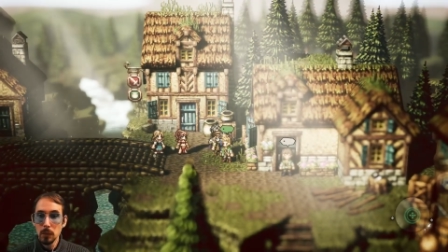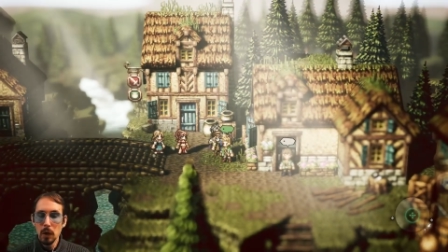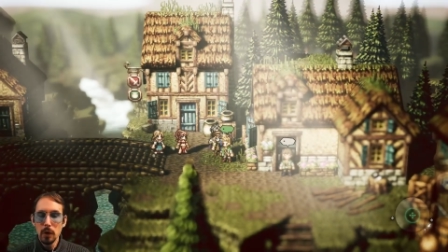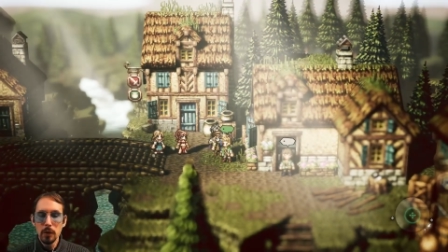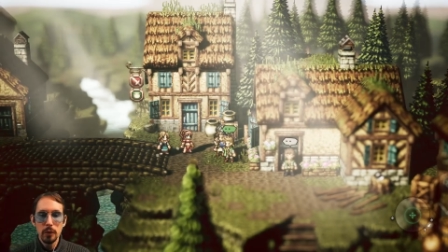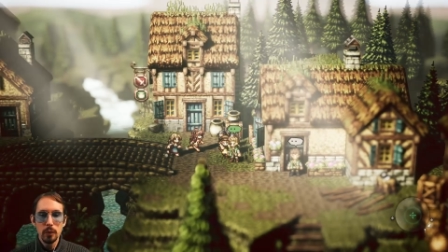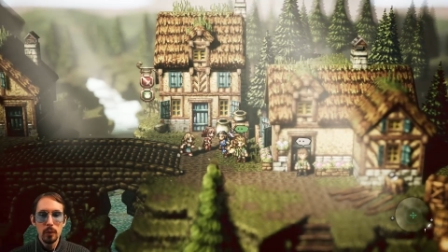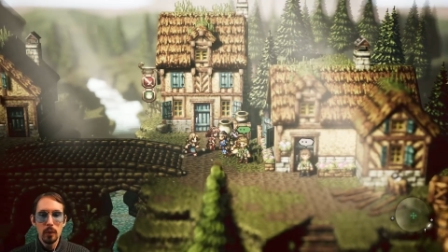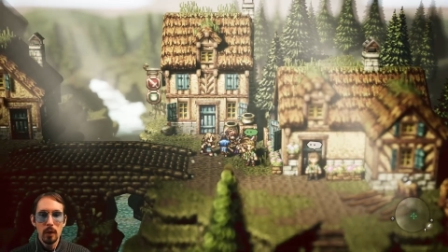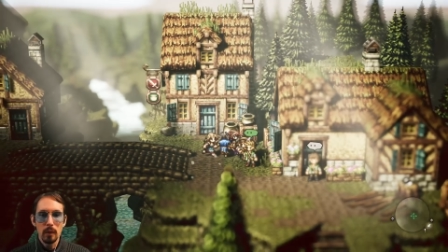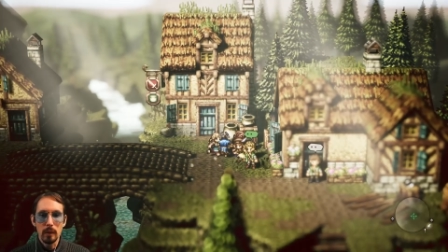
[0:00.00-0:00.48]

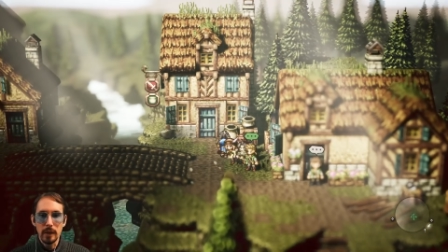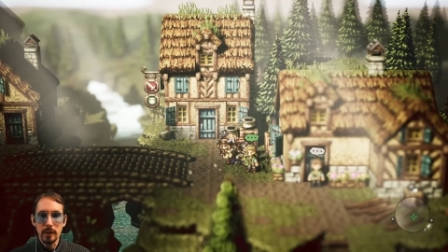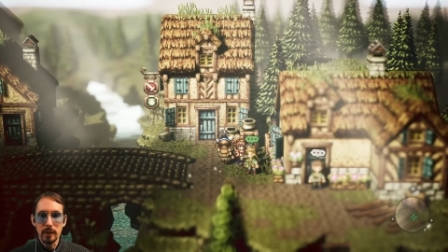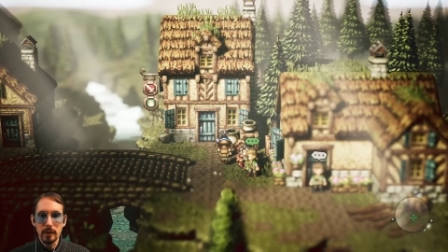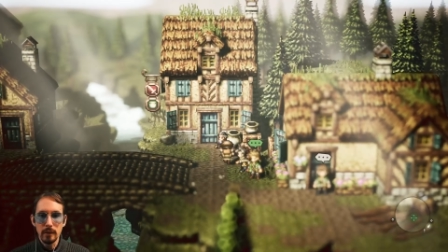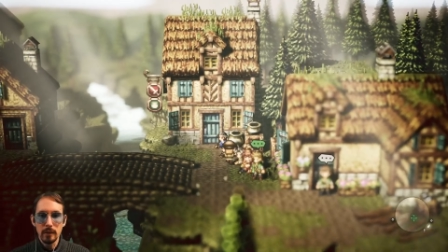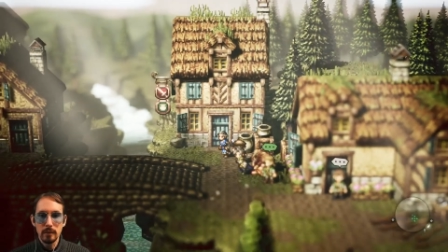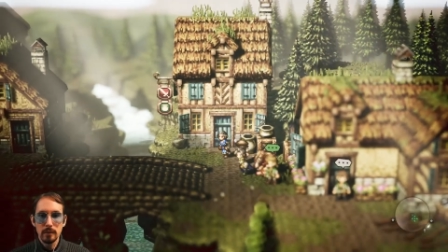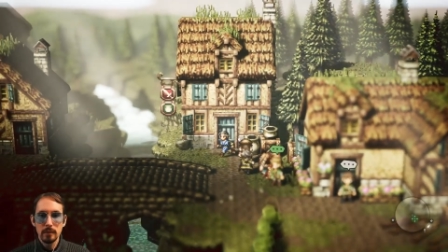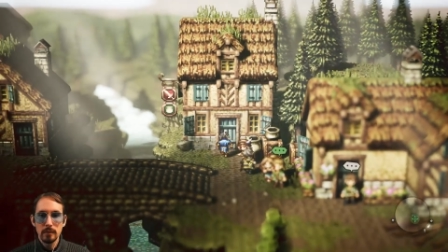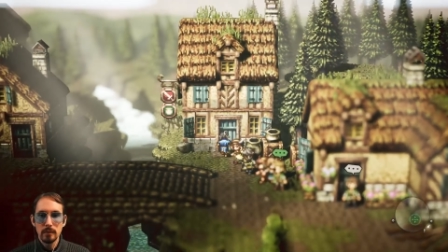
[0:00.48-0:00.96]
Oh, you are right
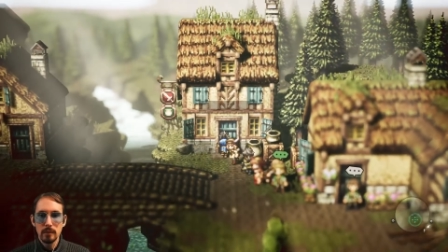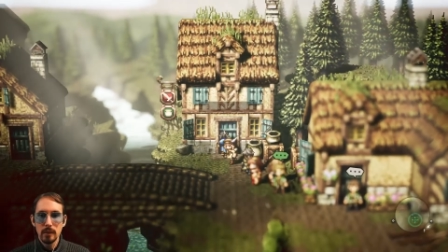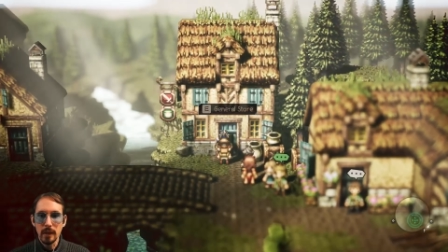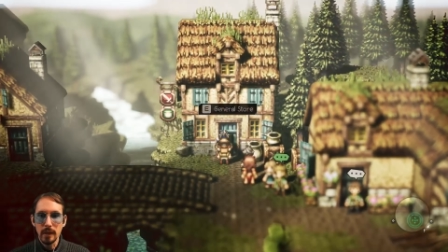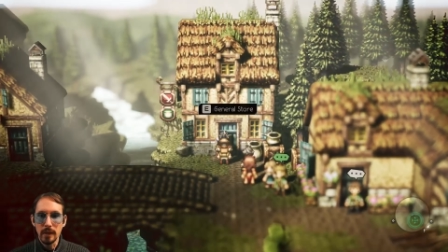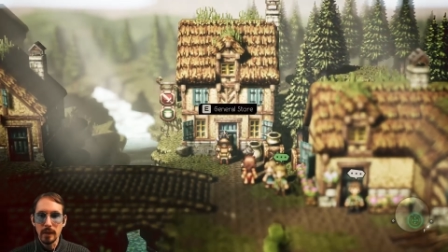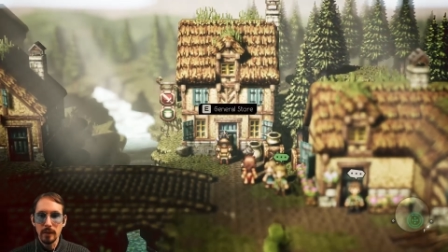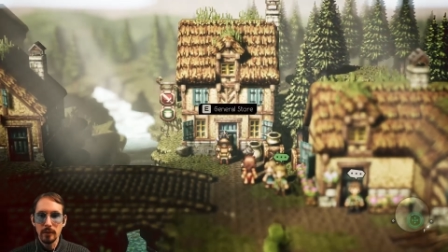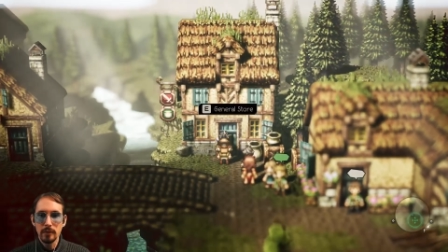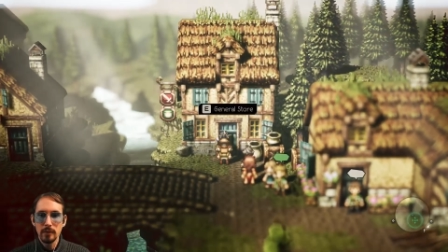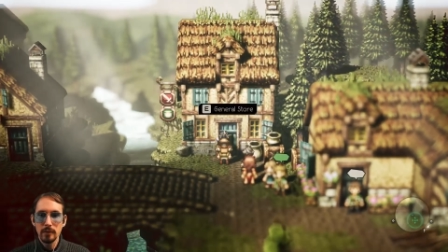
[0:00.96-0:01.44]
here,
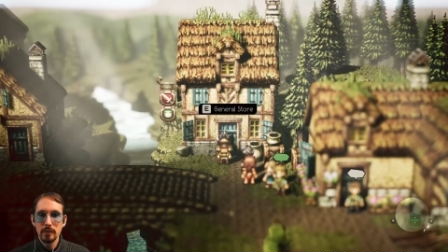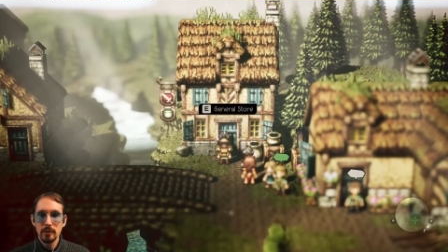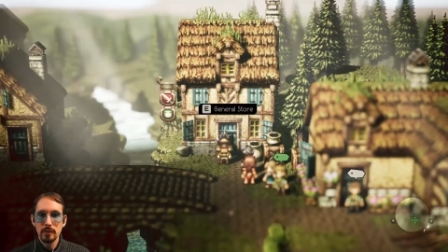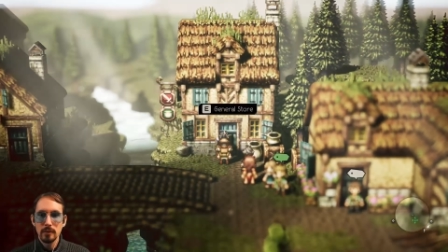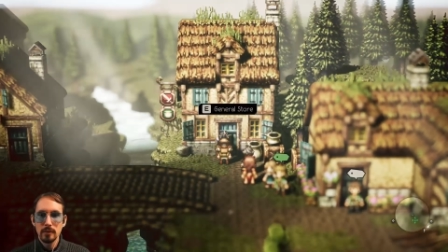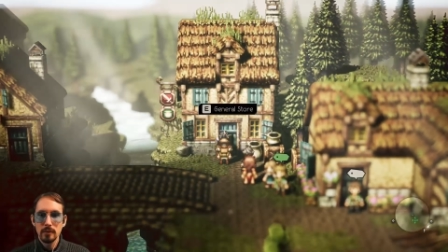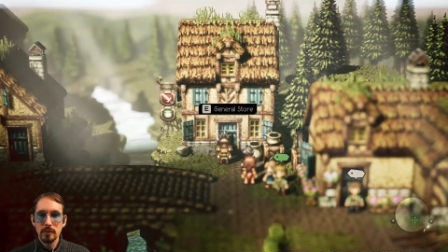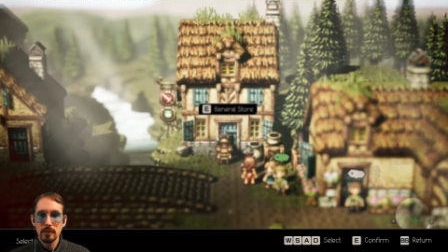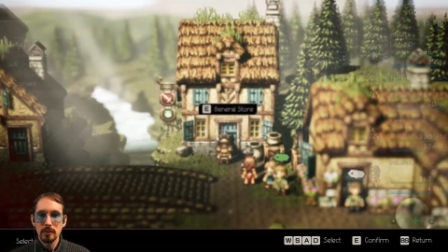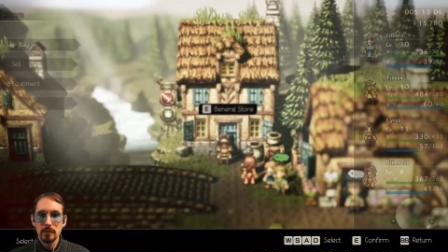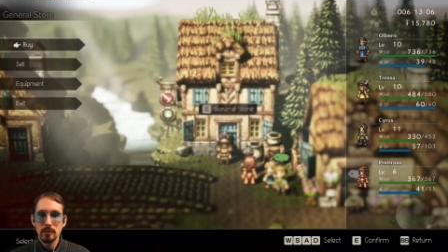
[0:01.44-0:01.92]
I guess.
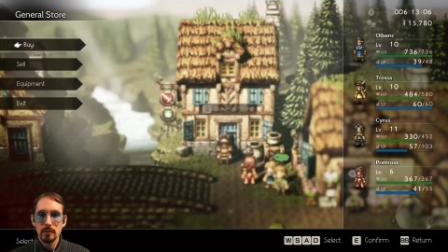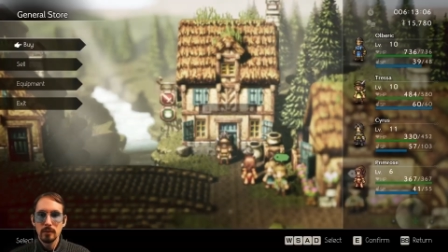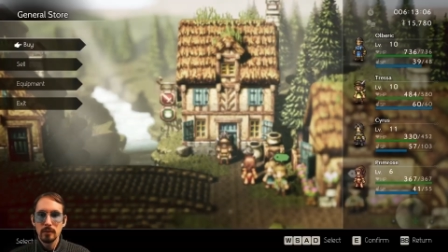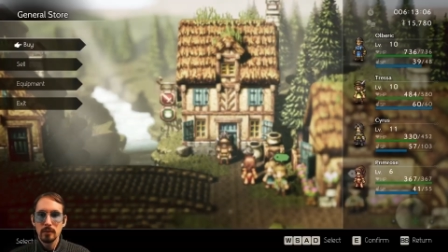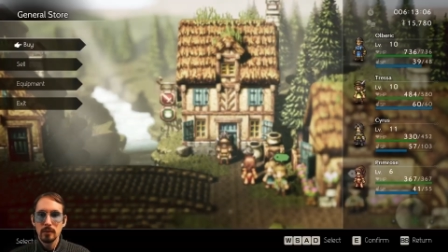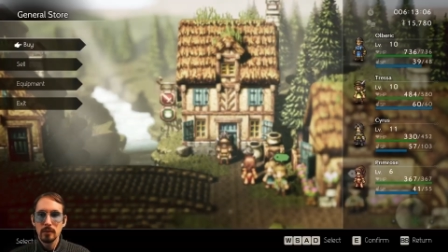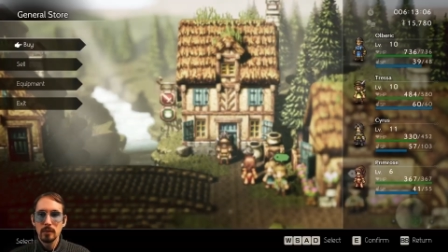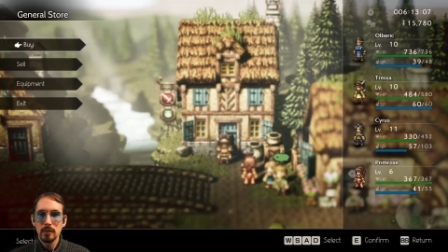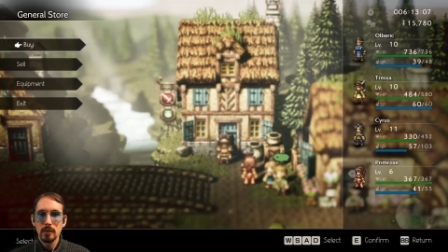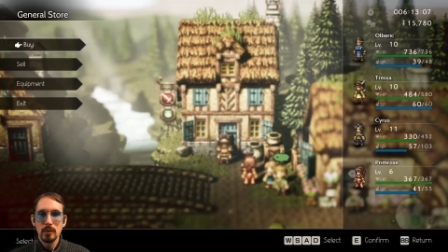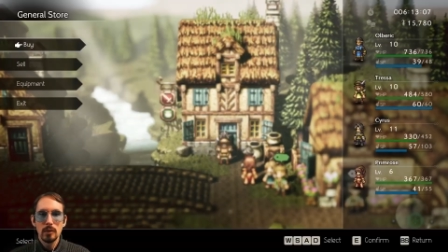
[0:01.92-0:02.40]

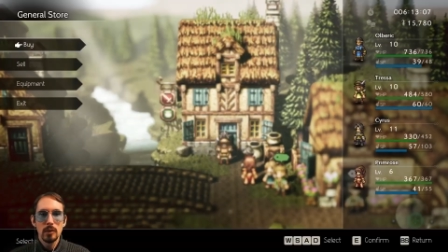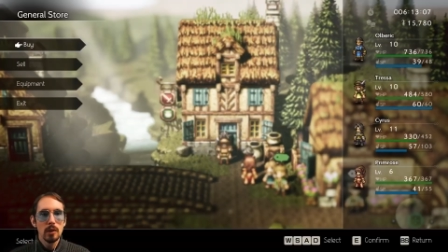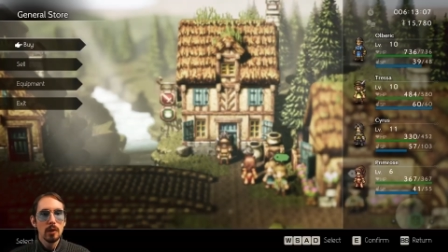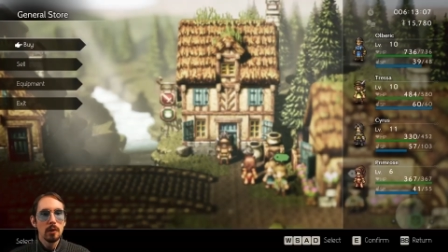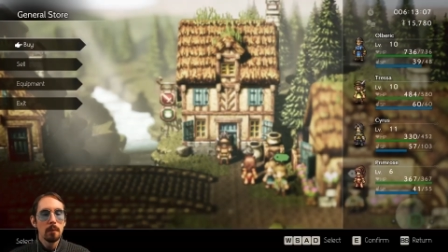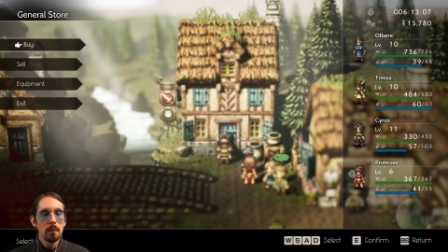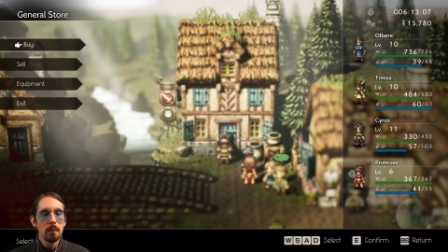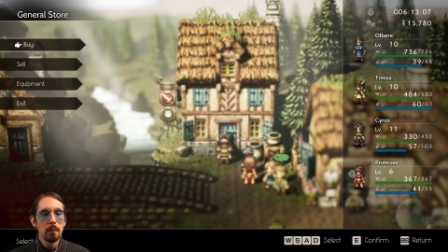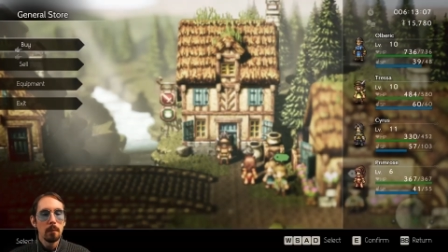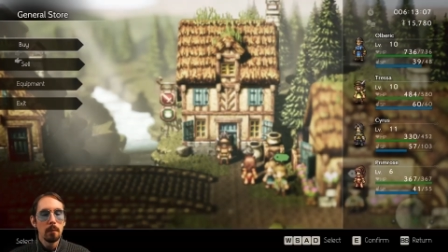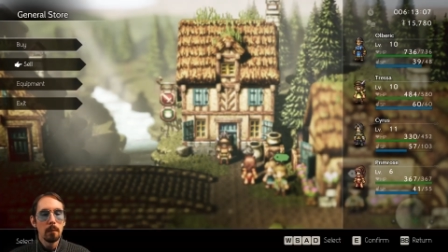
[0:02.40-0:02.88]

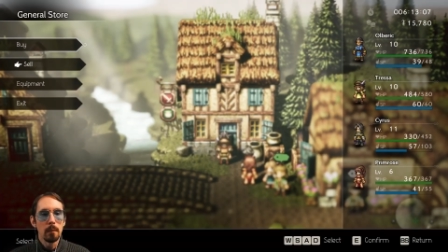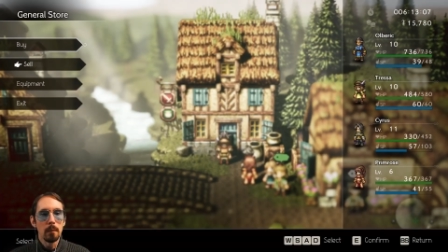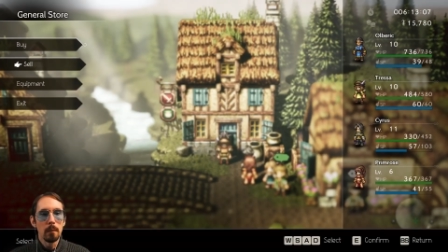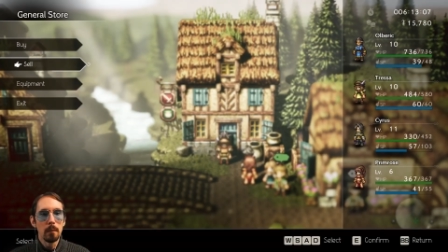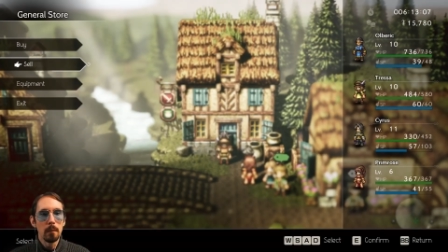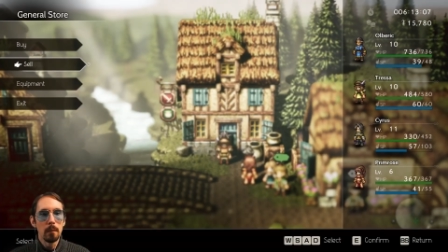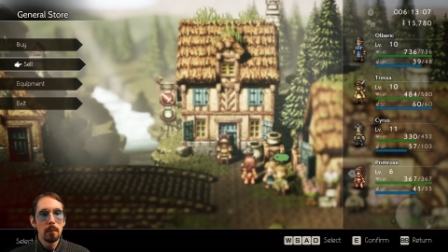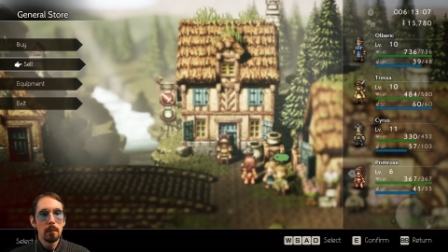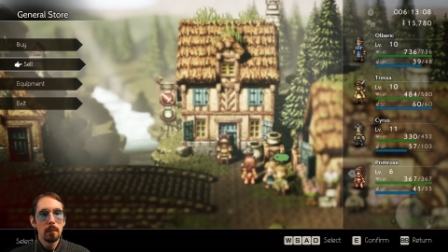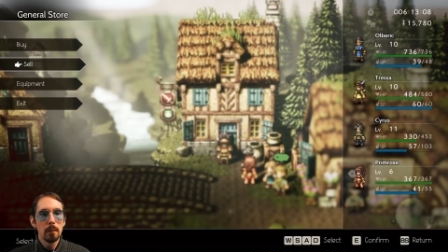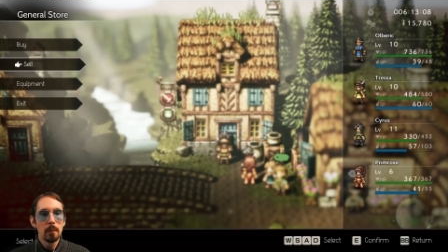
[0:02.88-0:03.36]

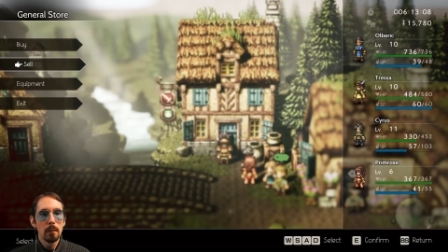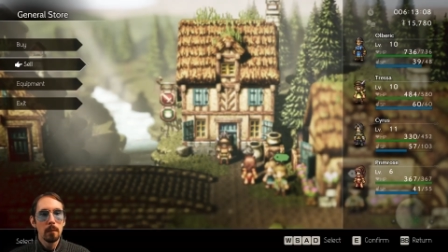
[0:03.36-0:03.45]
Hmm.